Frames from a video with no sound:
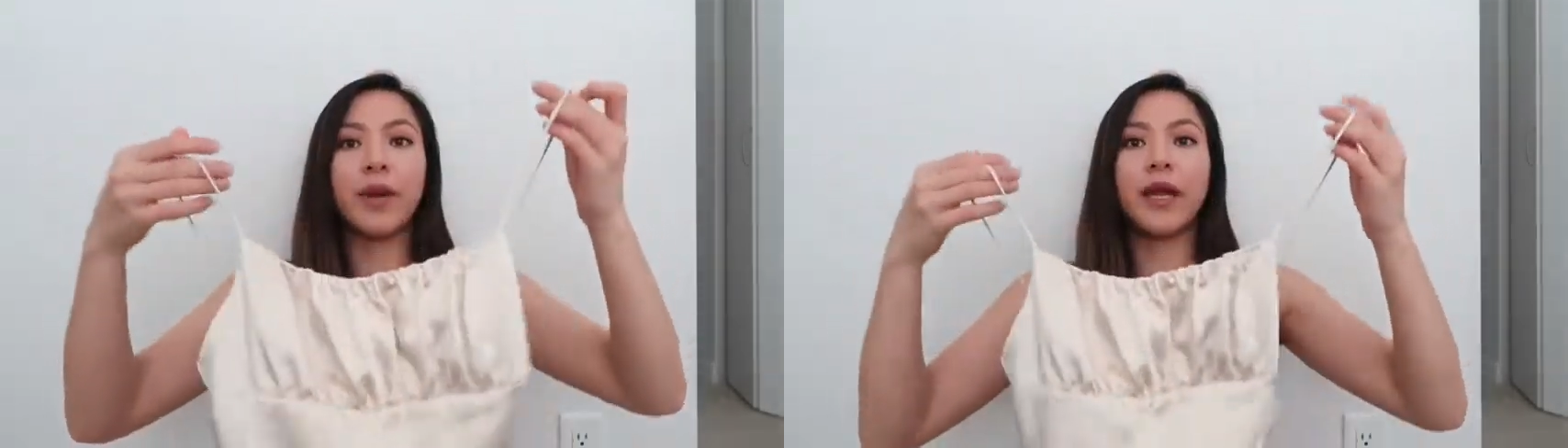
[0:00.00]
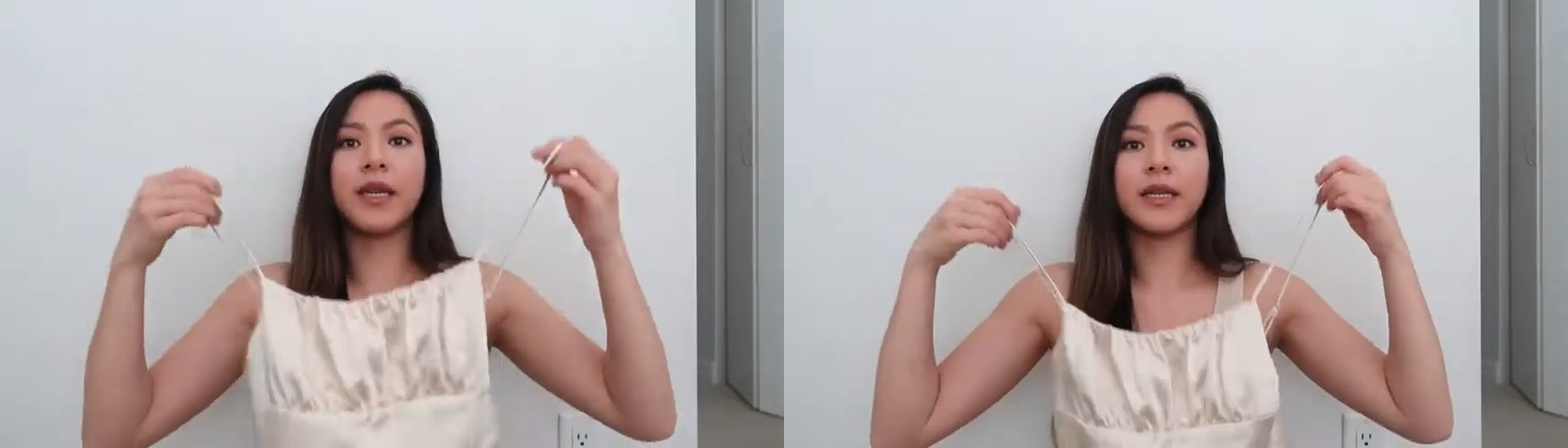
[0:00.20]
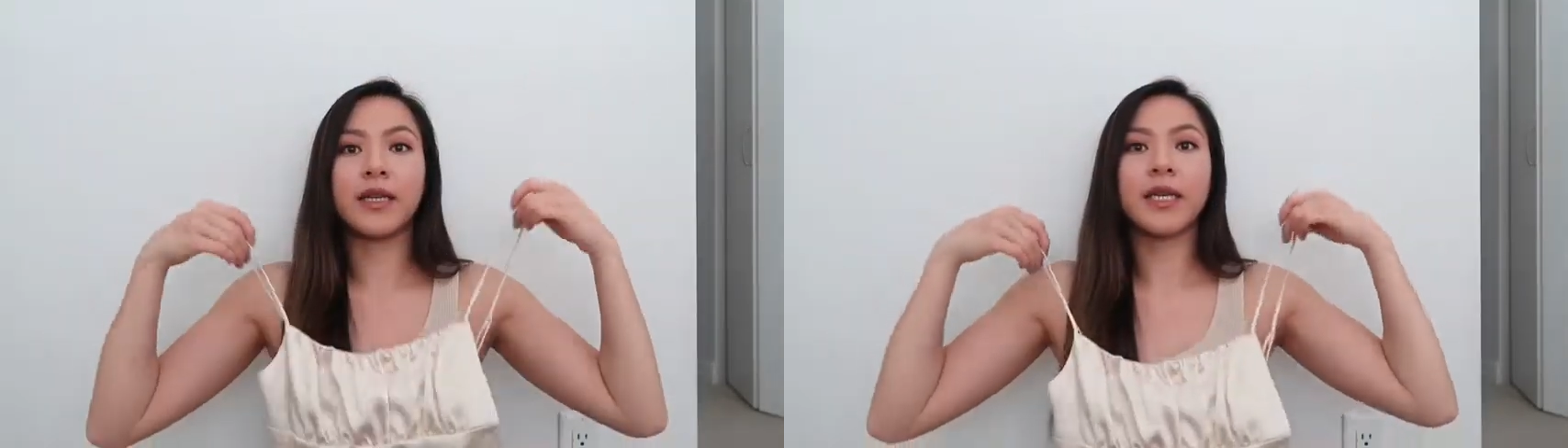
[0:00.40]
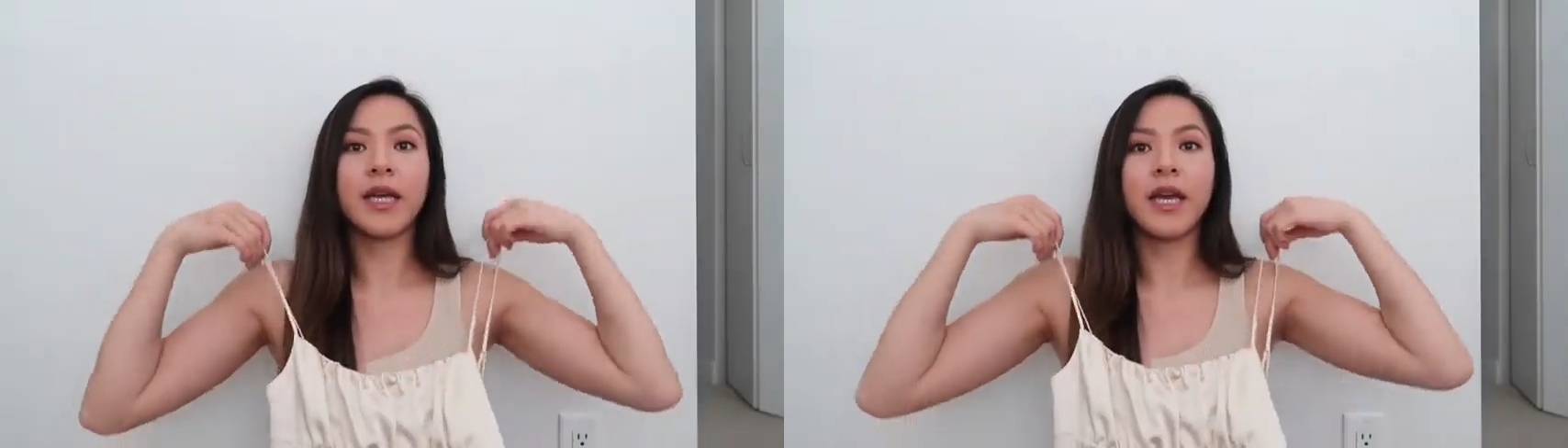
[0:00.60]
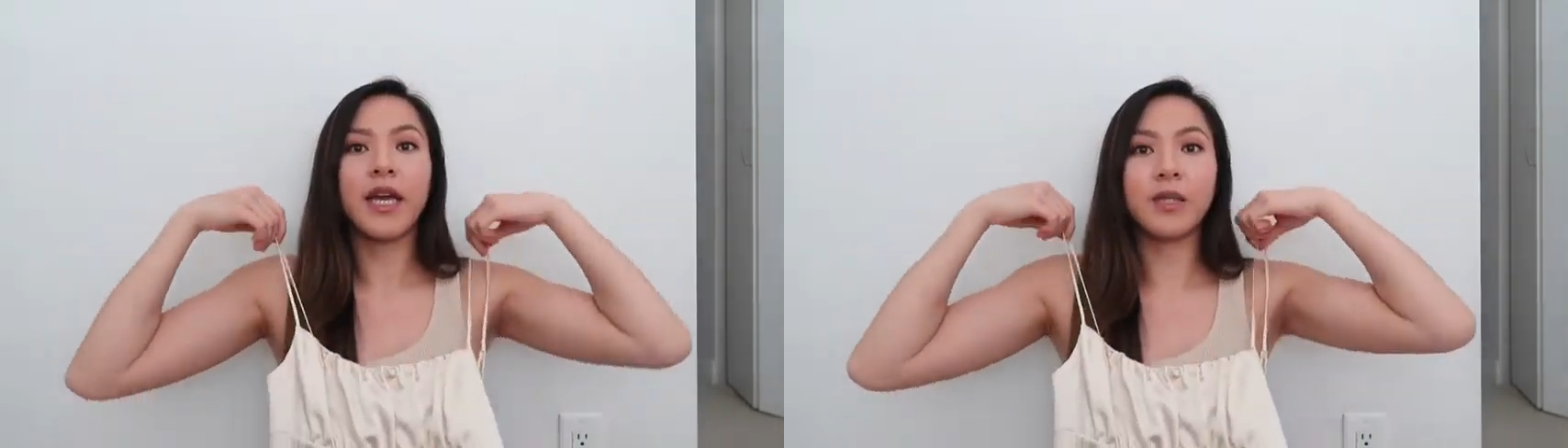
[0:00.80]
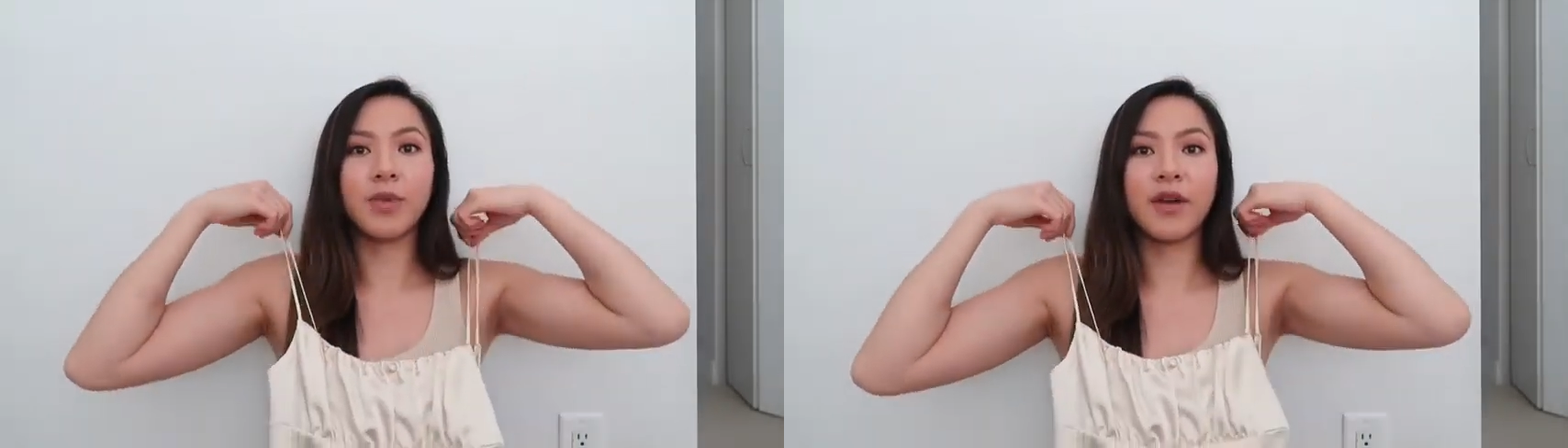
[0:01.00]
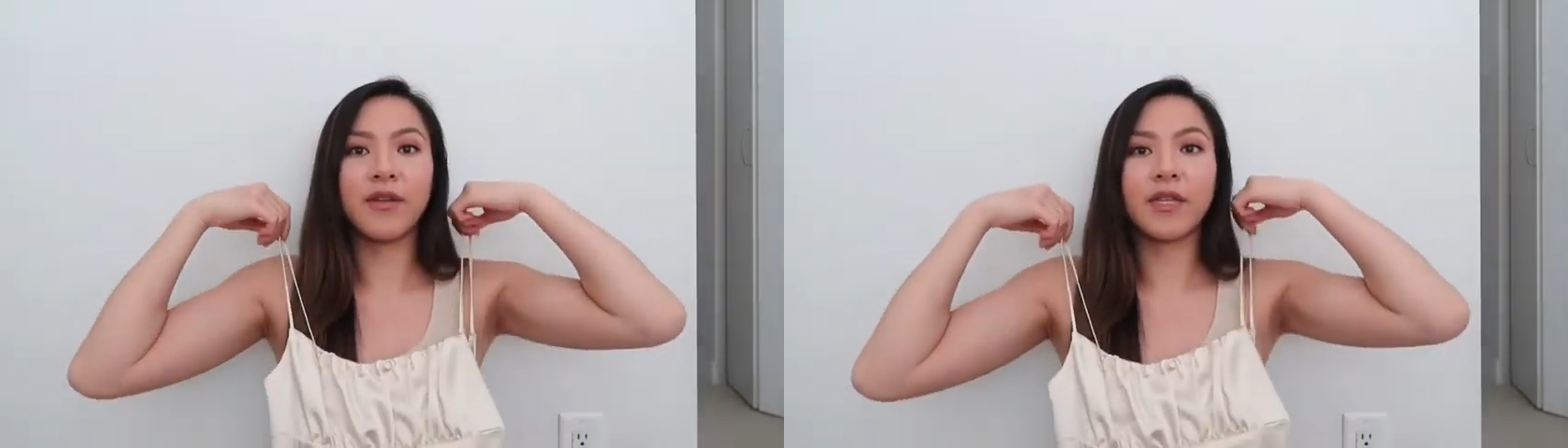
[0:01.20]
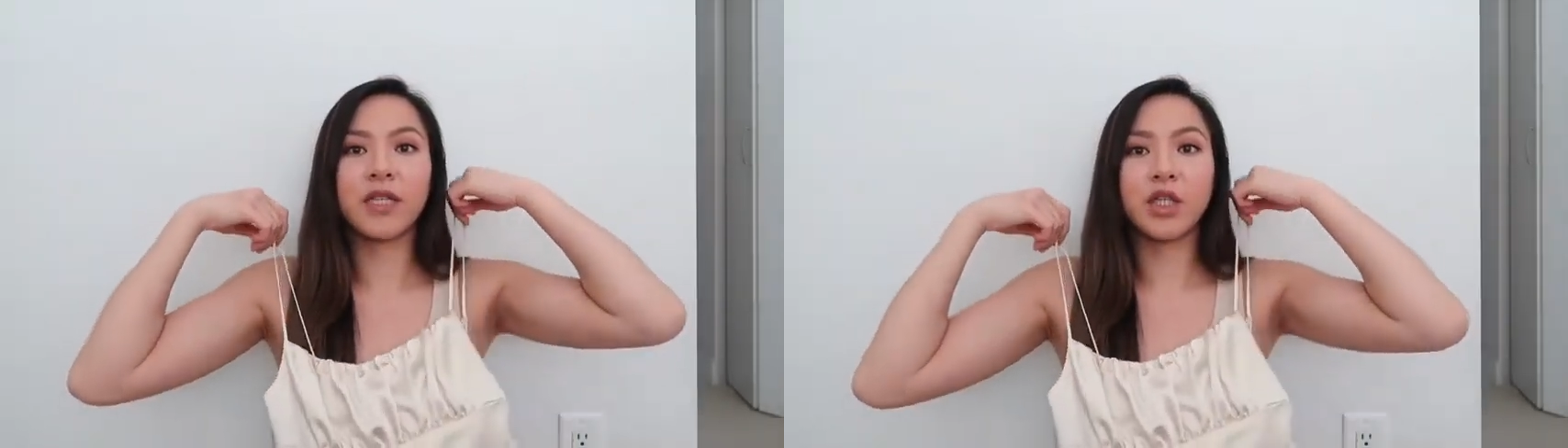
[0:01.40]
and it's
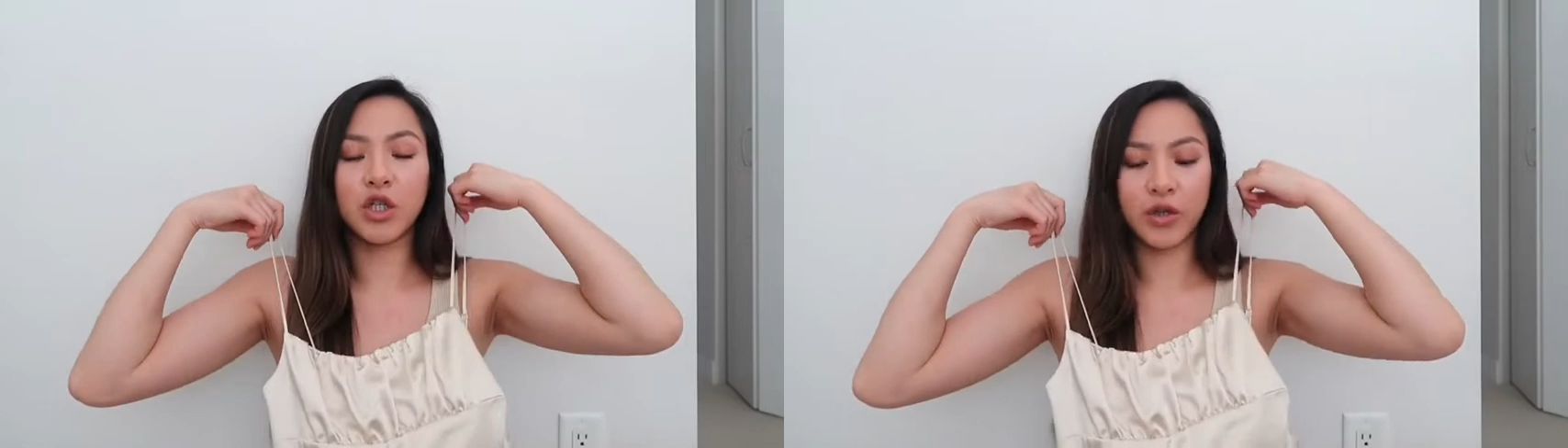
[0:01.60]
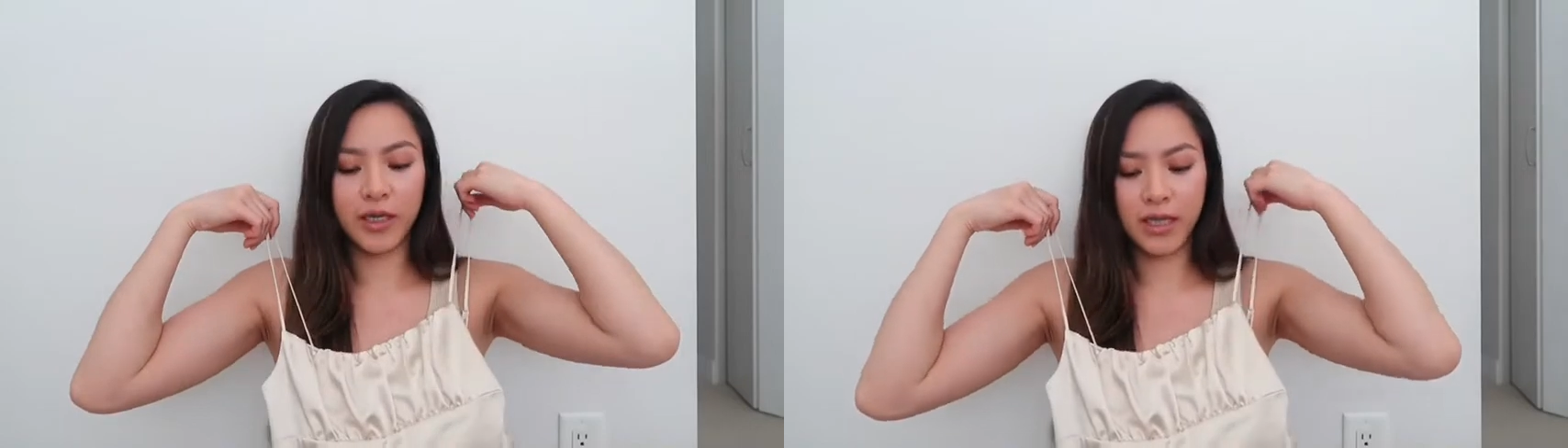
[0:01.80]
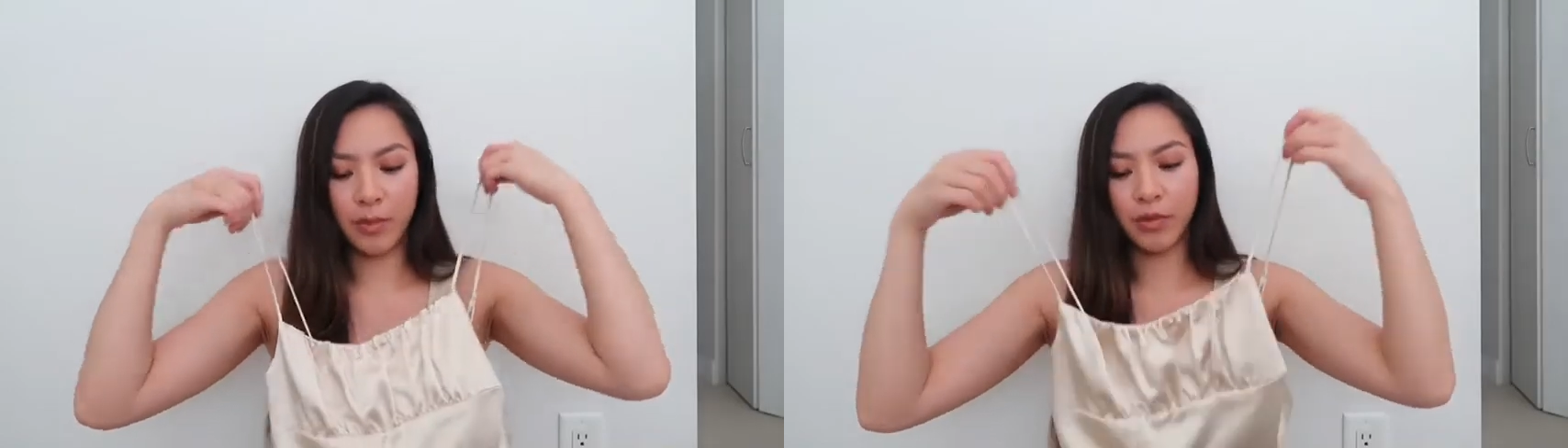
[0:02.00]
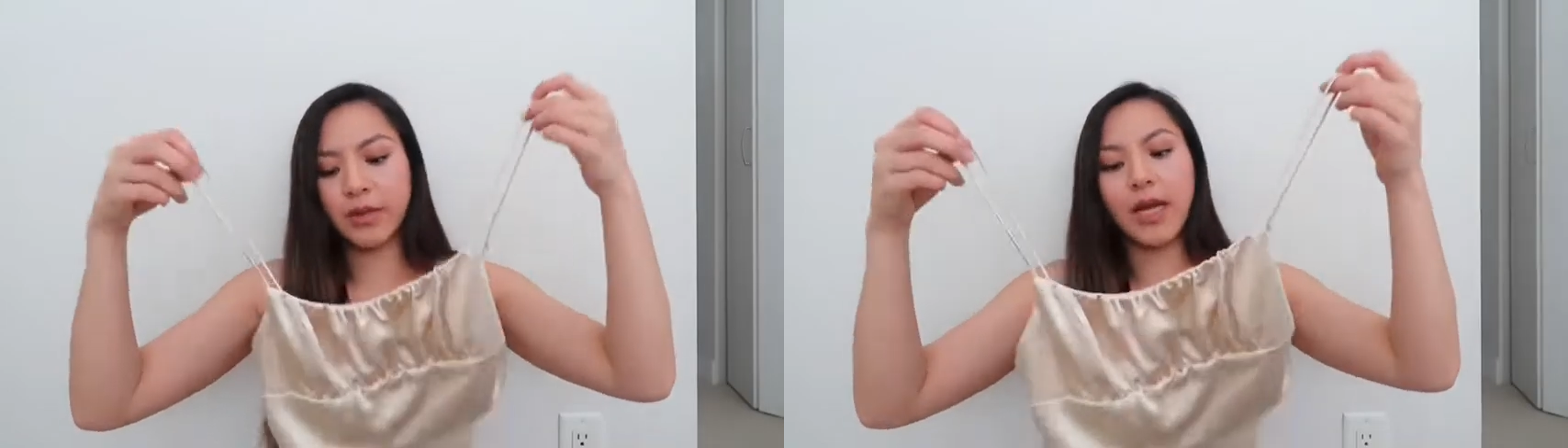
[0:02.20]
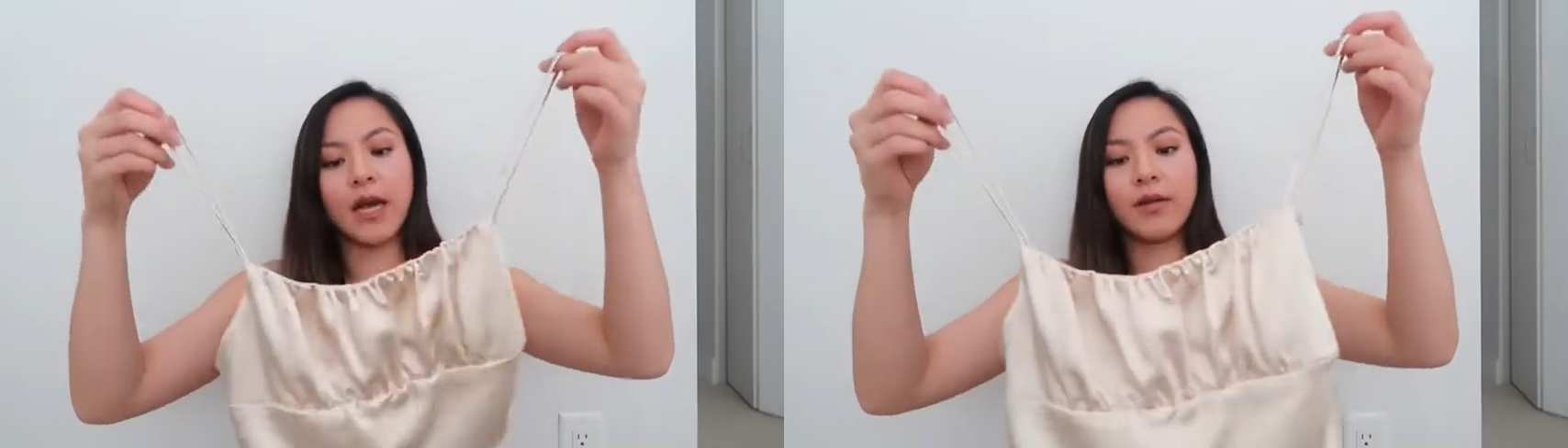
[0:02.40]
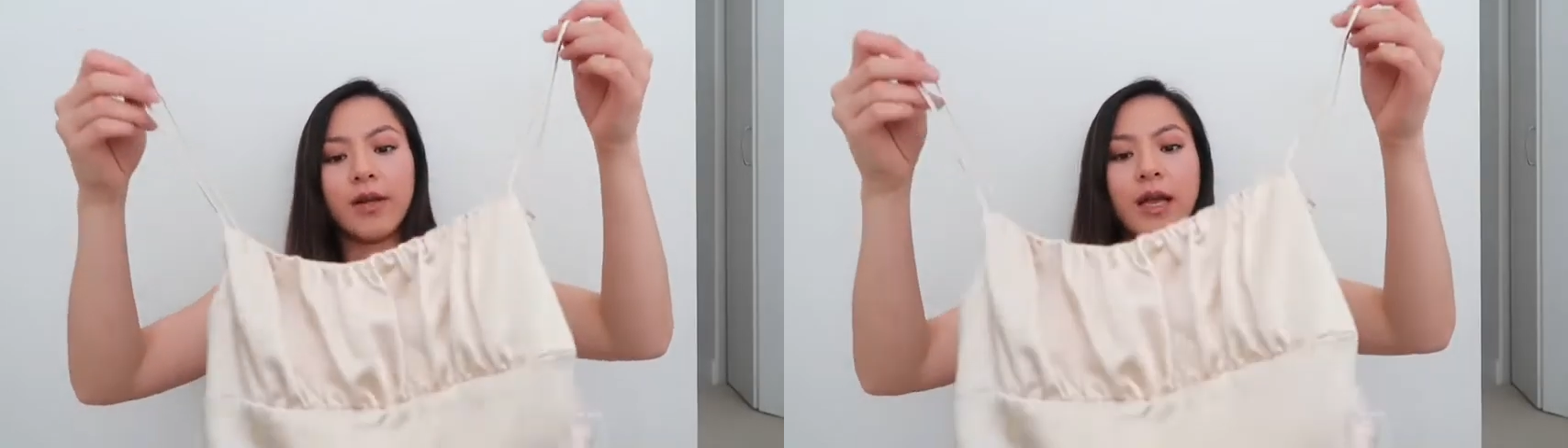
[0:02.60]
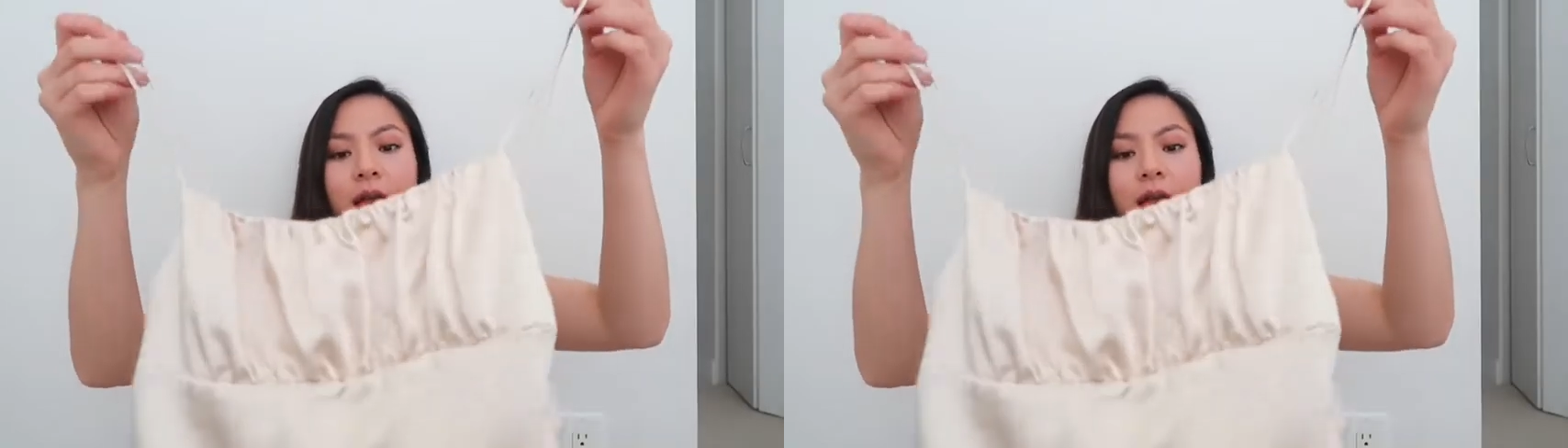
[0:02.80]
perfect to dress up or down